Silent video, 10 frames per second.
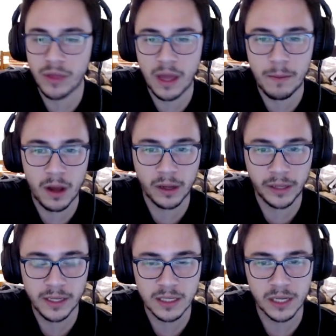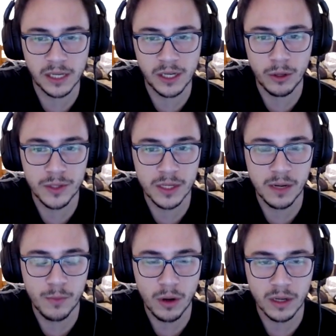that mug is because I don't use it
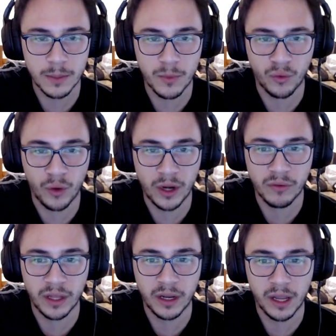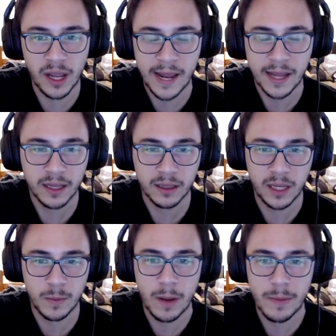anymore because I'm afraid of getting ink
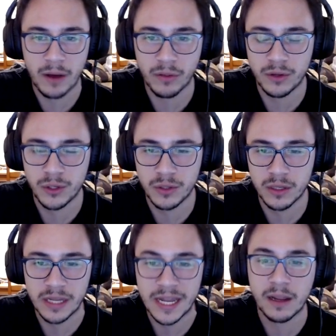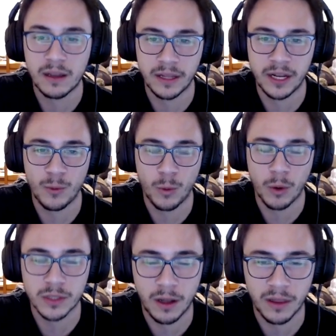in my mouth due to the ink that he
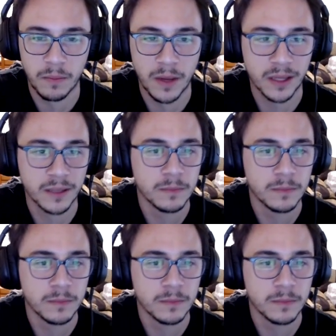wrote on the mug.